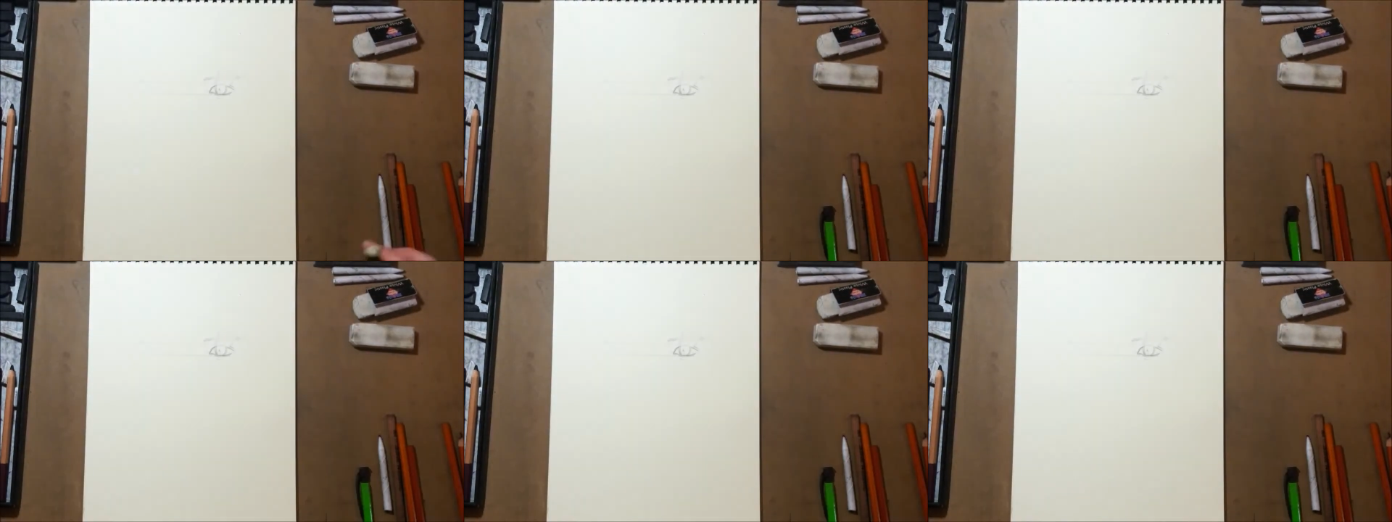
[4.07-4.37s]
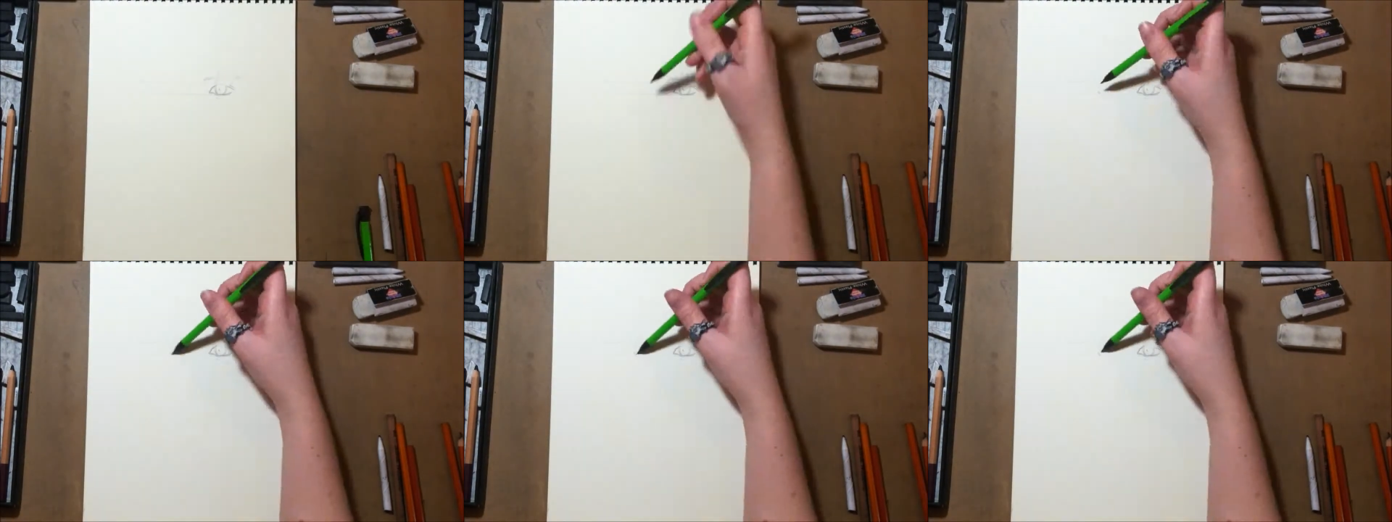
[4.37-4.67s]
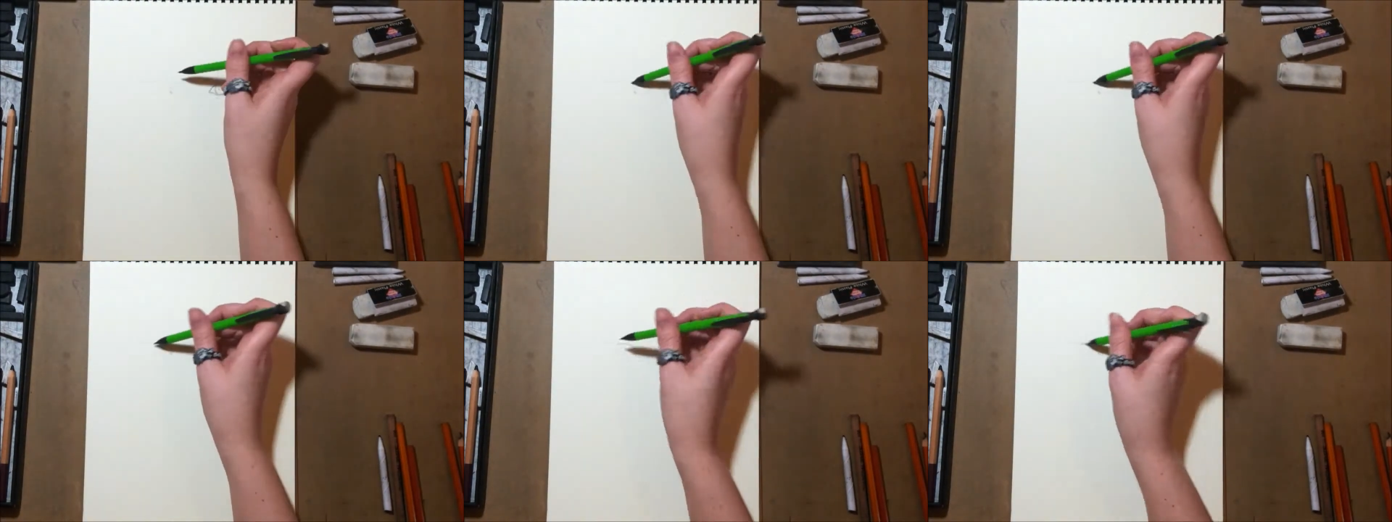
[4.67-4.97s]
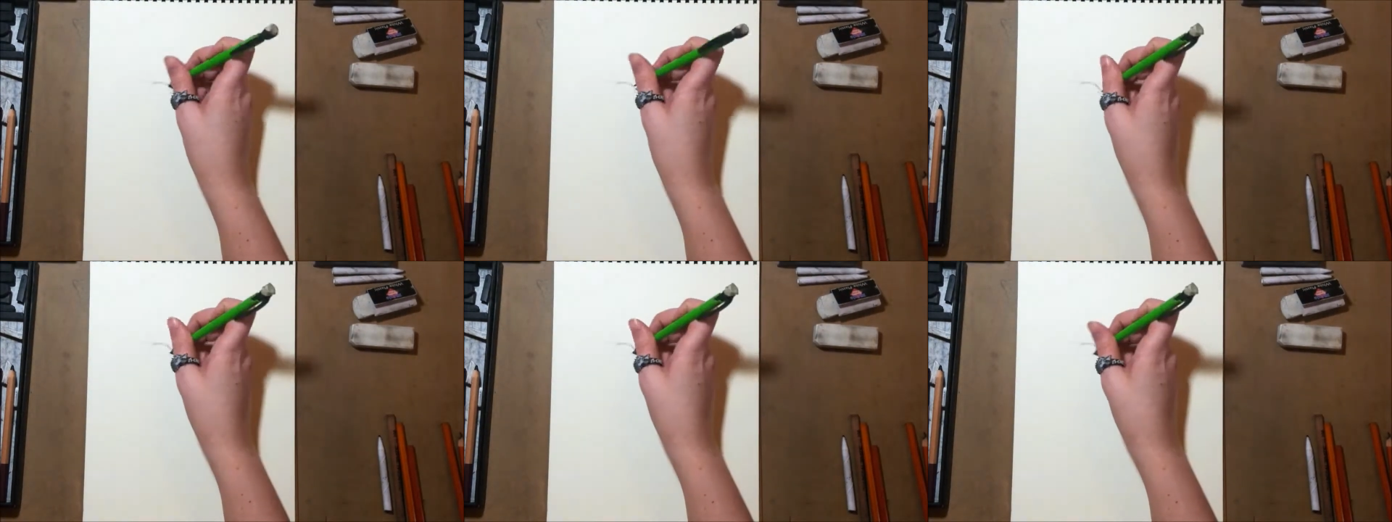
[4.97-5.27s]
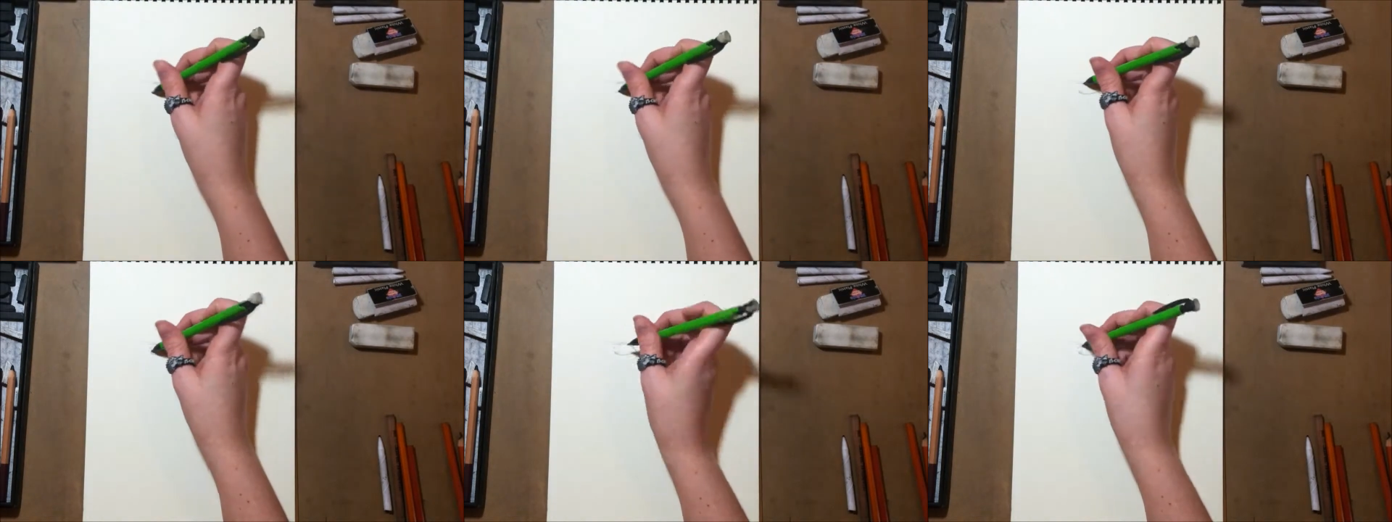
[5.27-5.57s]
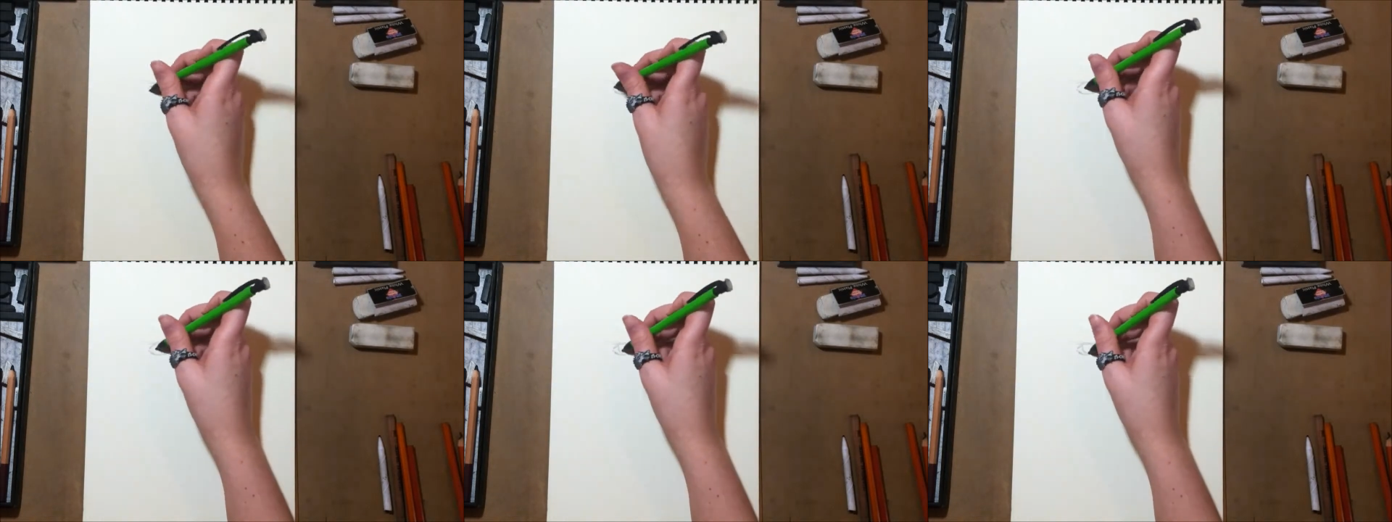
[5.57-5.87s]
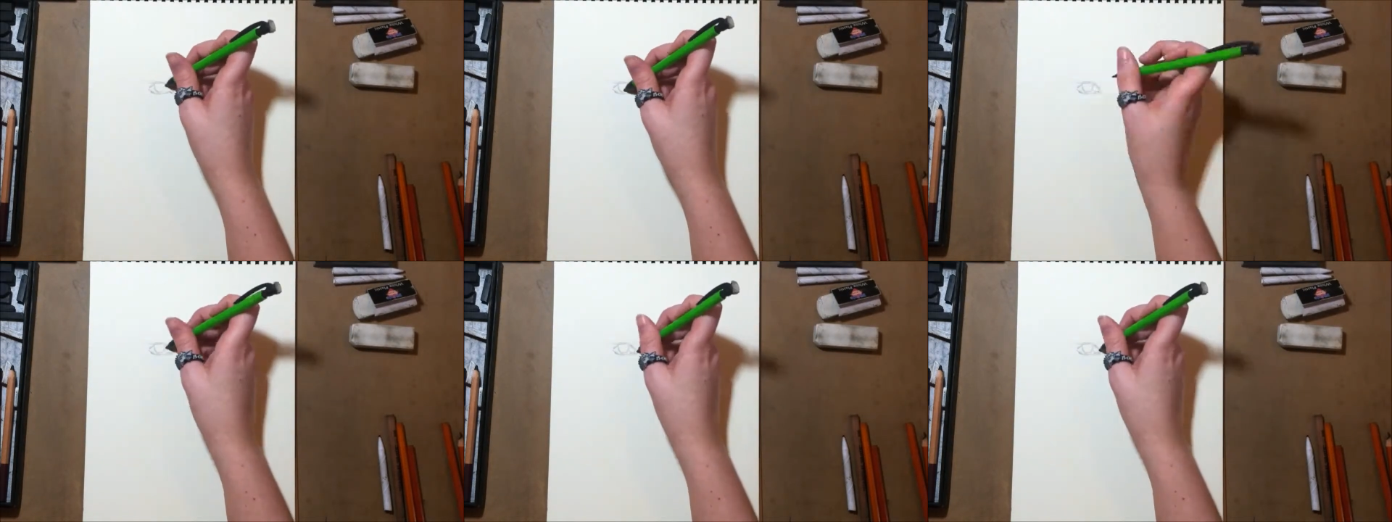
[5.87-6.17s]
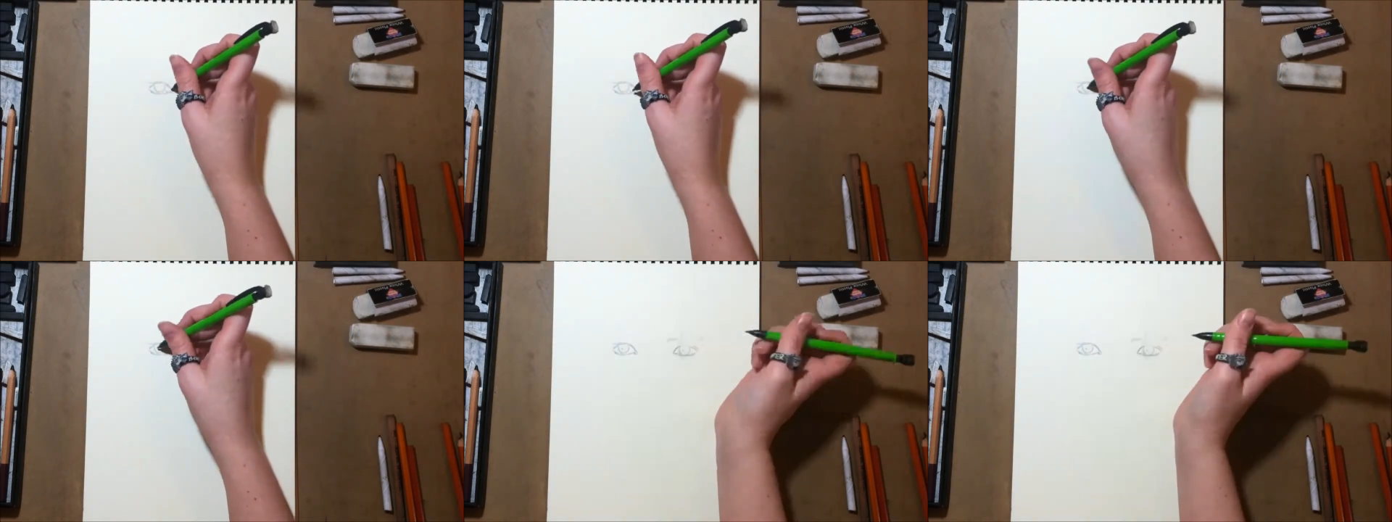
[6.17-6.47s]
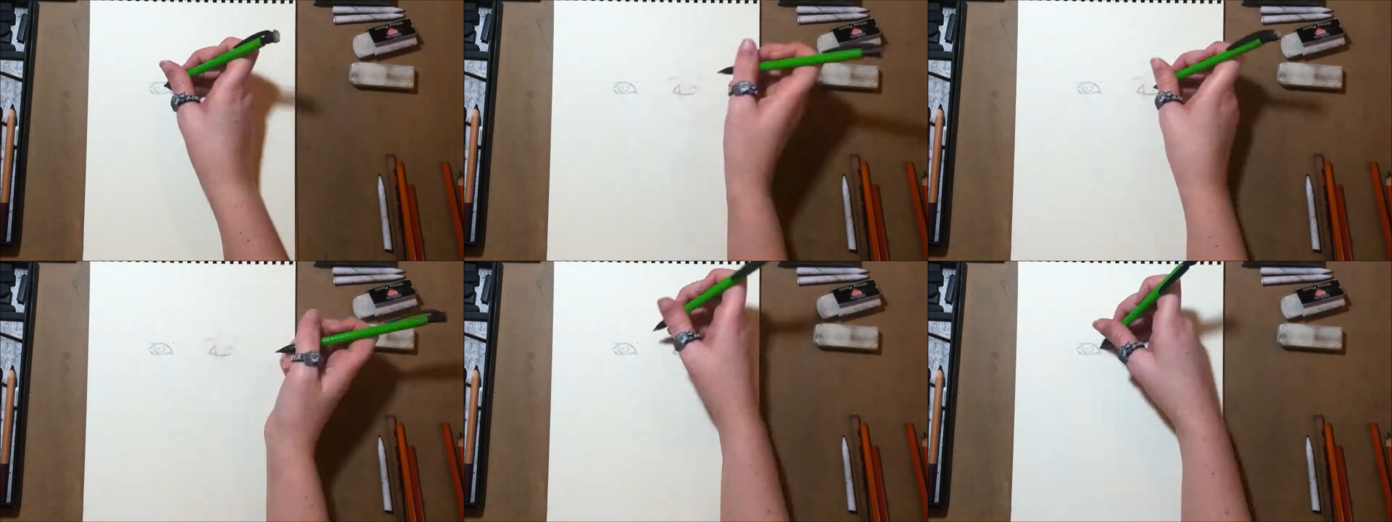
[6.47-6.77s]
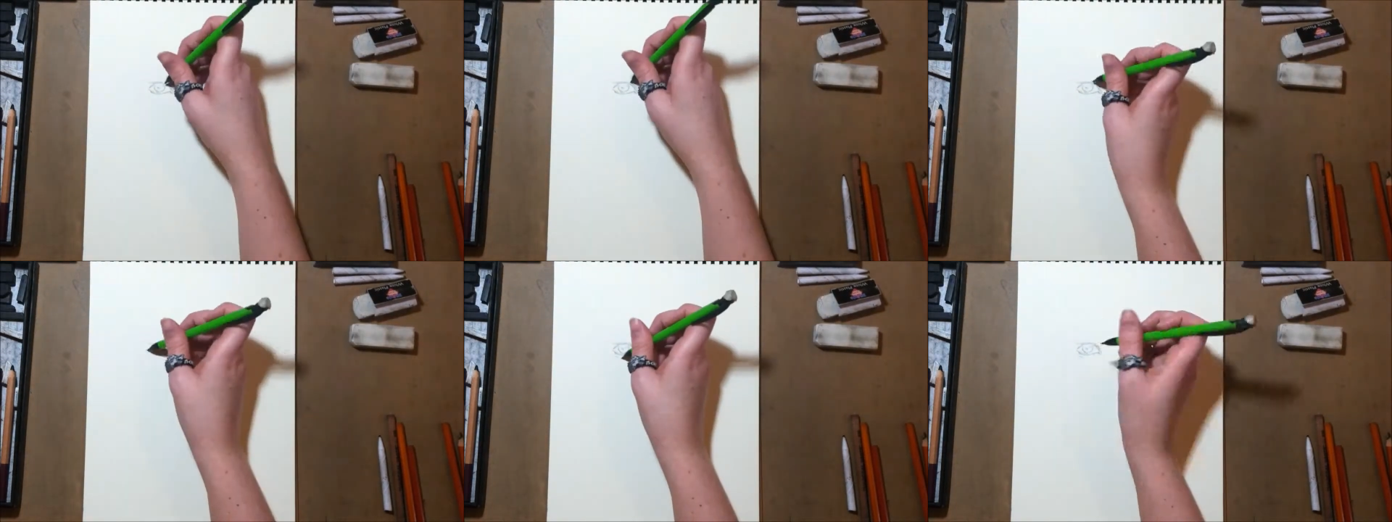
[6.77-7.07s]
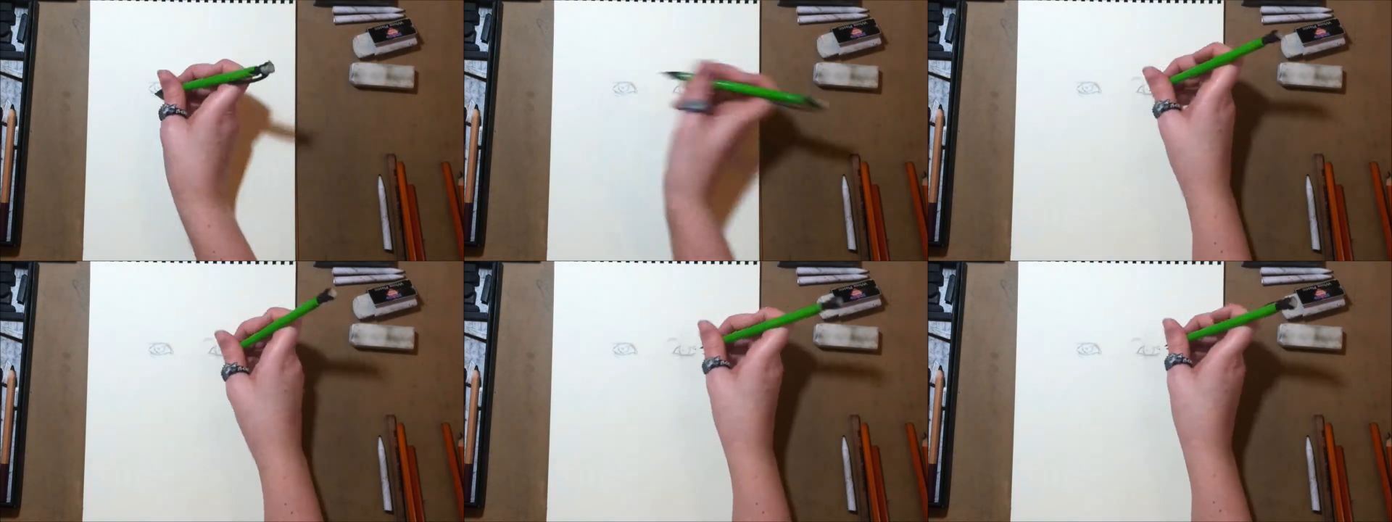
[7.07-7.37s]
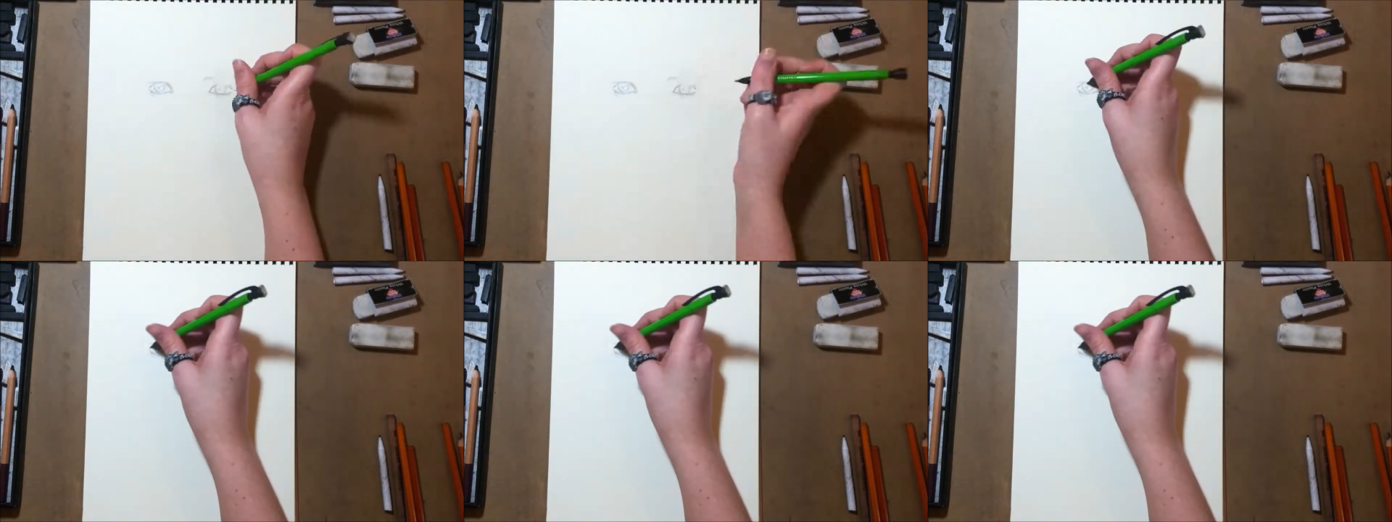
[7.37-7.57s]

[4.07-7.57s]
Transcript: No face is visible, so there are no lips to read.